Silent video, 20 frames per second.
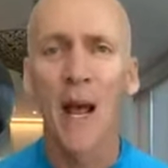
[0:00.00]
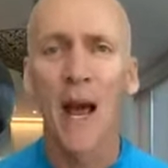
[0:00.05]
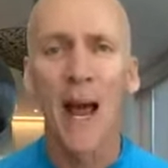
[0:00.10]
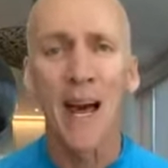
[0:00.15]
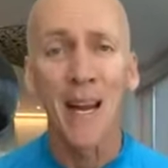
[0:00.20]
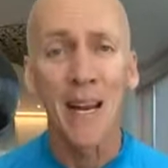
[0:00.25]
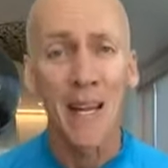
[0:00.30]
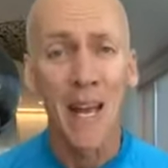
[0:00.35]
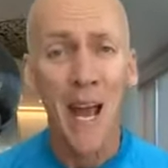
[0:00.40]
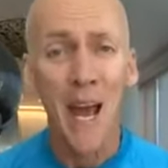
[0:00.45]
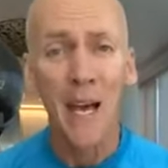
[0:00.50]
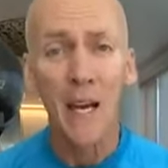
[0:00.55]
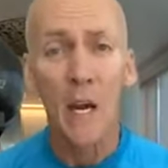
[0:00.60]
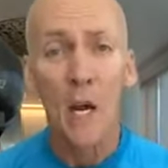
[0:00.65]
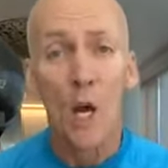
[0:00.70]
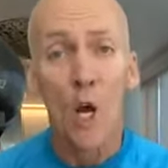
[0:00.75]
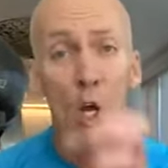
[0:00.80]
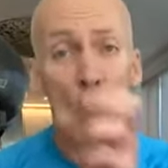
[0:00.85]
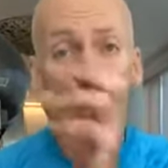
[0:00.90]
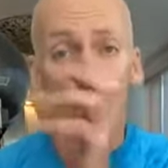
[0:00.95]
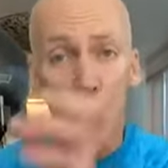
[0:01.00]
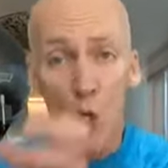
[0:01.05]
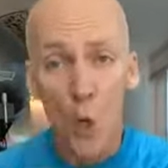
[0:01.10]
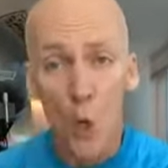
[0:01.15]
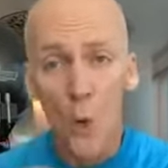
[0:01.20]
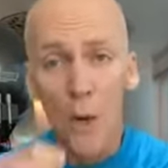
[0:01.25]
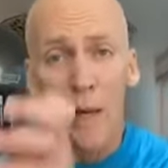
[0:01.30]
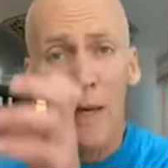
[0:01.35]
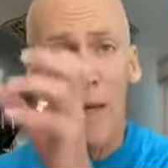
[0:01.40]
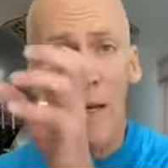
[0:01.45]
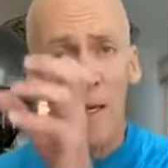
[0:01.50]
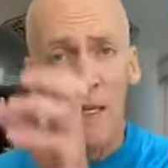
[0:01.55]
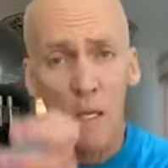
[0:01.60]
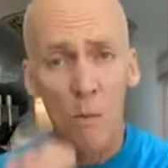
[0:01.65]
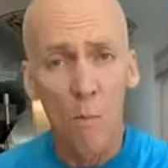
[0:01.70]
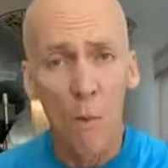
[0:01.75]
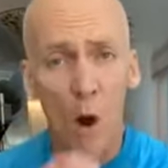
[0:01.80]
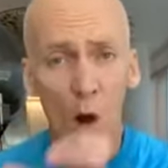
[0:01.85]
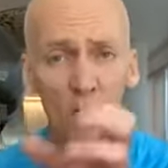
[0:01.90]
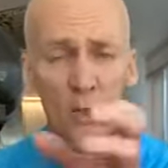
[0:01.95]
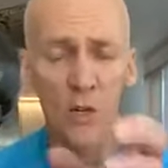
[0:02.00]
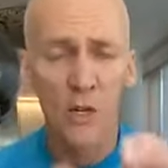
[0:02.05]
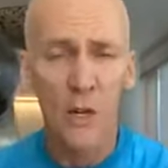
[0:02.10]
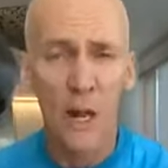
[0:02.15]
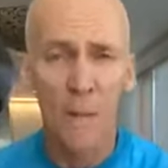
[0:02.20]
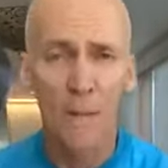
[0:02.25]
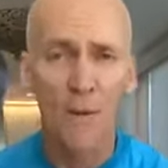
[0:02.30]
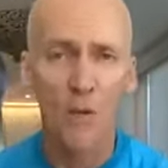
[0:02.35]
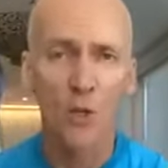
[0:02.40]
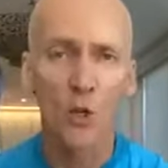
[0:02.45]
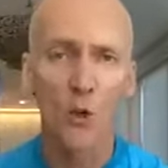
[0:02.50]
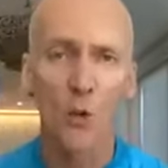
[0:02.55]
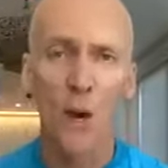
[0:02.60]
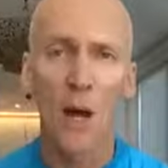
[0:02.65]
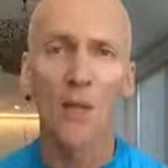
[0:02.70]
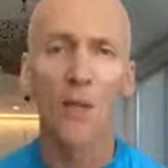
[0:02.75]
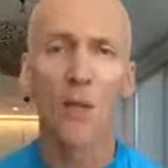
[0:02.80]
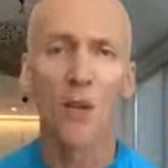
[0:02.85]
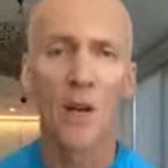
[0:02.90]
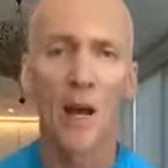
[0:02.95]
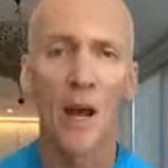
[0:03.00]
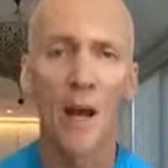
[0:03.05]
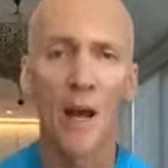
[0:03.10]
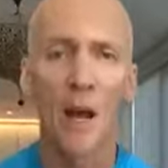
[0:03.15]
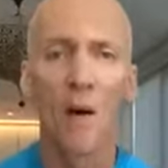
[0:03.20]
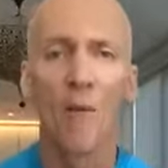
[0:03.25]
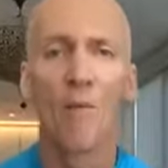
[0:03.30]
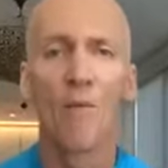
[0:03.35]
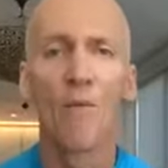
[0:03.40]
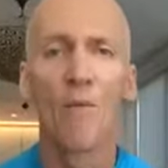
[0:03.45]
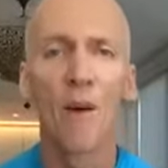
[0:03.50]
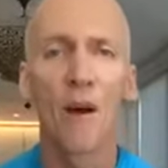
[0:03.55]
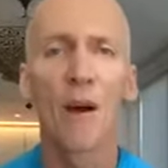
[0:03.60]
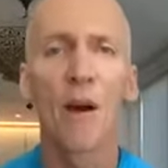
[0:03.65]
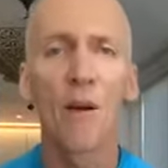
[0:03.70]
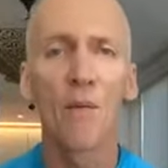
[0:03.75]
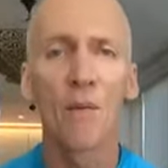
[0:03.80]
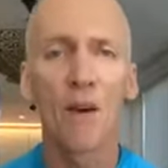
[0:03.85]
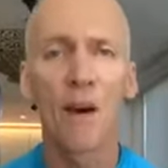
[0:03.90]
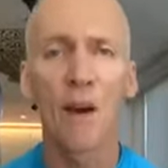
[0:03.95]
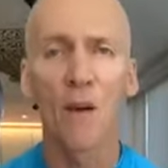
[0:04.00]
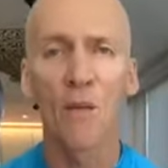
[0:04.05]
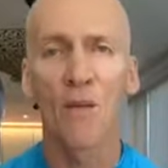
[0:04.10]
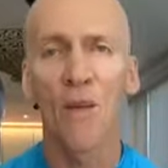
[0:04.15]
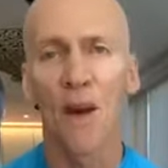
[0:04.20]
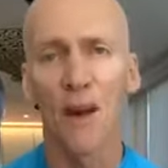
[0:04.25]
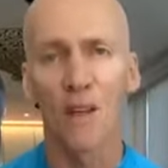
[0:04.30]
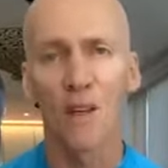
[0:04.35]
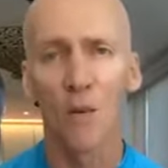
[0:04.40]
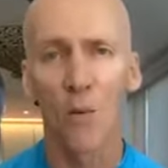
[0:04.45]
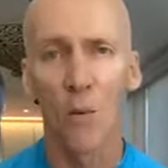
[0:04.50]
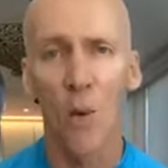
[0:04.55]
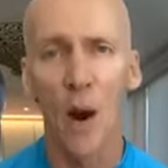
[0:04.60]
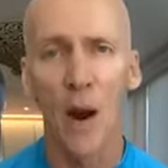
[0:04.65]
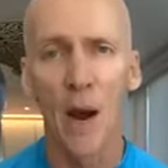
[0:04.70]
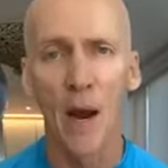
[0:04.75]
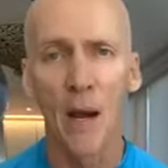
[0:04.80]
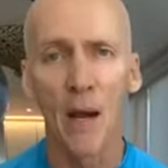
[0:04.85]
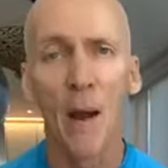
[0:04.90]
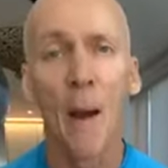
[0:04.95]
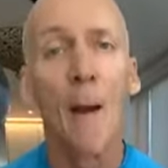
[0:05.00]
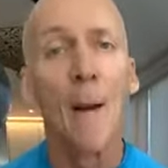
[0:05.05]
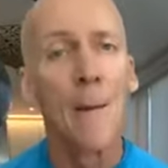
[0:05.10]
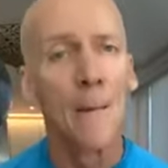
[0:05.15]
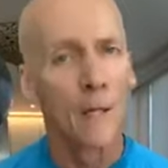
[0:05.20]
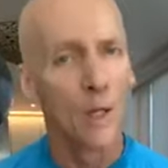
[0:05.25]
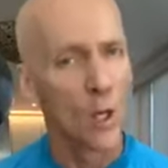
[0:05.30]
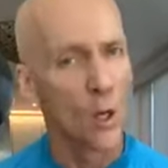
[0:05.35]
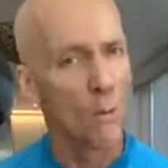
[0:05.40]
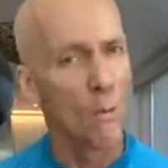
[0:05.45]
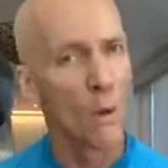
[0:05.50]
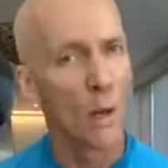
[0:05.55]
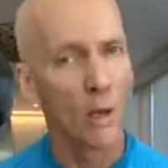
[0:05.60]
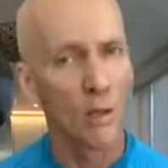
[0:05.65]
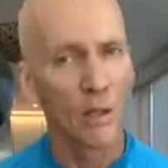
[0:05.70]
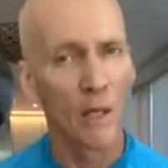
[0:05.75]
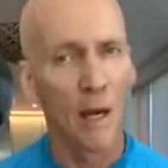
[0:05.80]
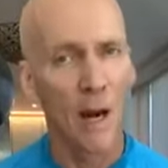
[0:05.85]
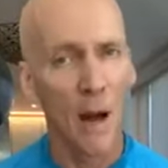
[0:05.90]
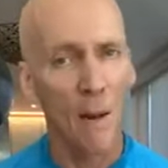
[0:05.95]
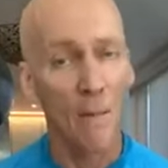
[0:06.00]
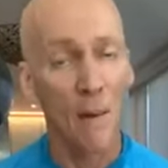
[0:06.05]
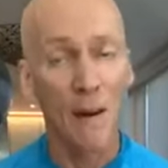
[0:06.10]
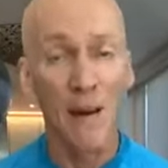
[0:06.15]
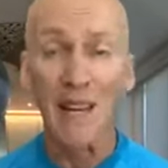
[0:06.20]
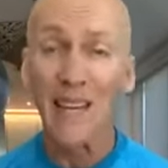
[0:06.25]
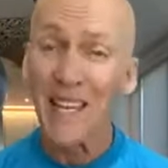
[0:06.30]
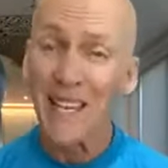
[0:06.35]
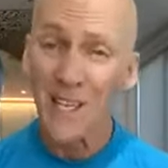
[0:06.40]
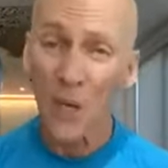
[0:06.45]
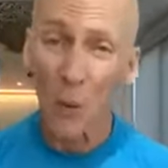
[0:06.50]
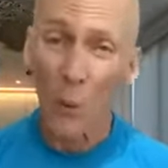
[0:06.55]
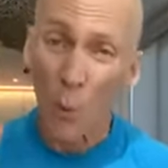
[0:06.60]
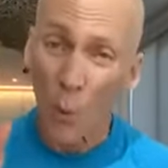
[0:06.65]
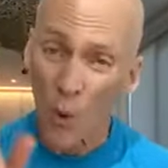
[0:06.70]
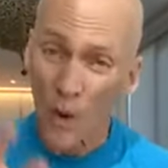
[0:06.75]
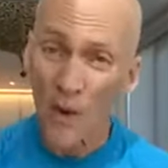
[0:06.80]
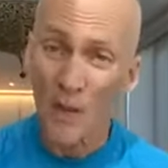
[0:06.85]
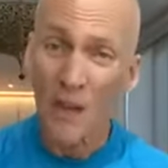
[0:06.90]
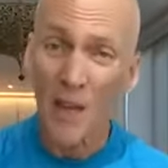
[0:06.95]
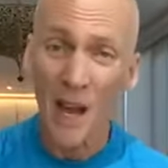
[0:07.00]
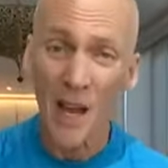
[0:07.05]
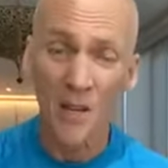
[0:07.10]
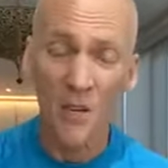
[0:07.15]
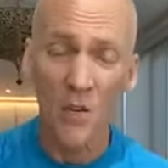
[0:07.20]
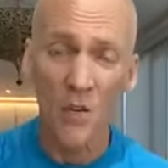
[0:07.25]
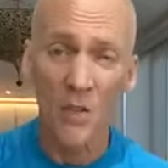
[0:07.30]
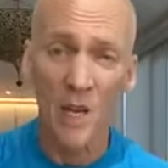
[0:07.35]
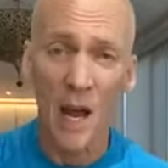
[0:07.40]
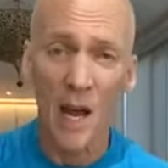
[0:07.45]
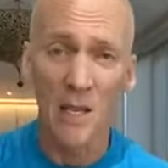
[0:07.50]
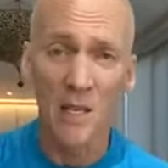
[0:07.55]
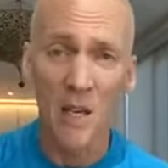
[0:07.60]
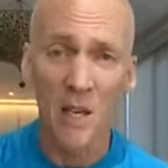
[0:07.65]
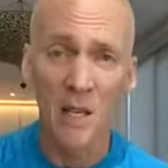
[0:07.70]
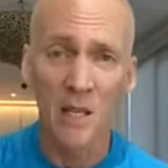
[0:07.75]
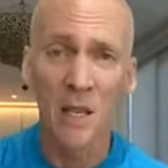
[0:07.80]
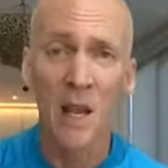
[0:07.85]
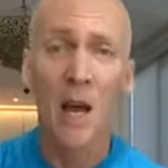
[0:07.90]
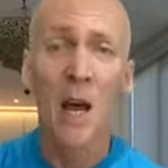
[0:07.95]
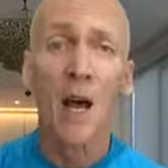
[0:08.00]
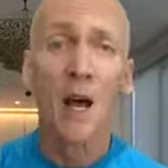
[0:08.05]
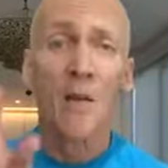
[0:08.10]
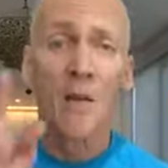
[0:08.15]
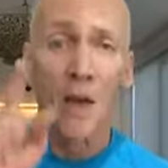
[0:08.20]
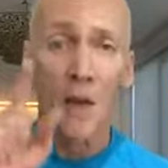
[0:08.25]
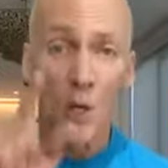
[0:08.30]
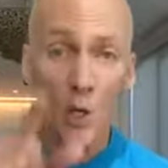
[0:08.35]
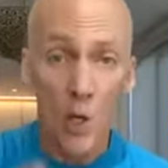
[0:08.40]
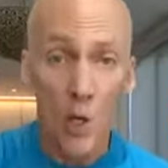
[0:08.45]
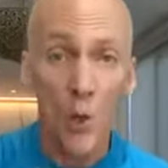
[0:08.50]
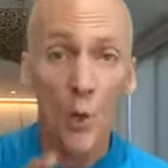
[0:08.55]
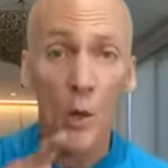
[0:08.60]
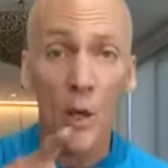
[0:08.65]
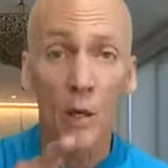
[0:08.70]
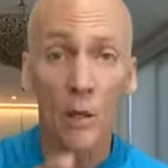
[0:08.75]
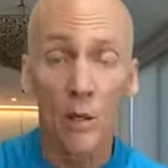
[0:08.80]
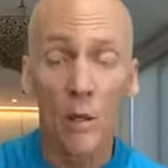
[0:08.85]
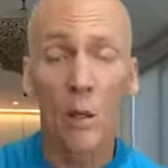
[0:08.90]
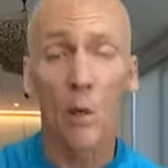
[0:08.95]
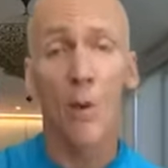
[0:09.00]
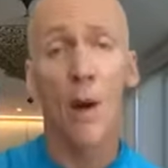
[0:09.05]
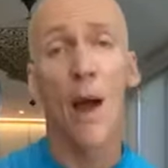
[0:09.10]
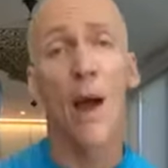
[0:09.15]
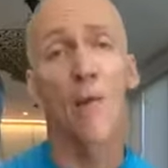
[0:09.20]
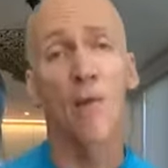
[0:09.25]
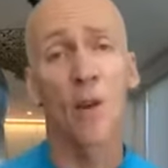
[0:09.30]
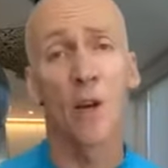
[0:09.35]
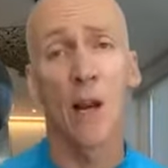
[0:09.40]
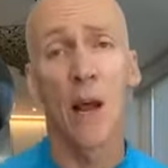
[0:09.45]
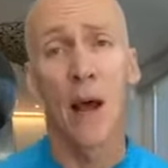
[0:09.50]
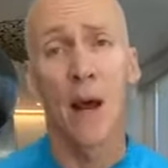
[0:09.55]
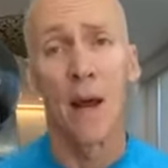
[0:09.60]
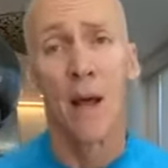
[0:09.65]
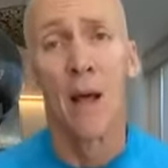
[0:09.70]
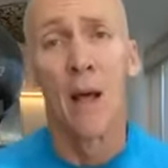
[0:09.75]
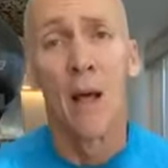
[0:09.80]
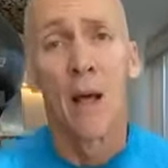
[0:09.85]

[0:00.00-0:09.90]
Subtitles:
And again, doing it in small snippets throughout the day, a very, very effective way to build it up. And these are one of the exercises that you can do every day.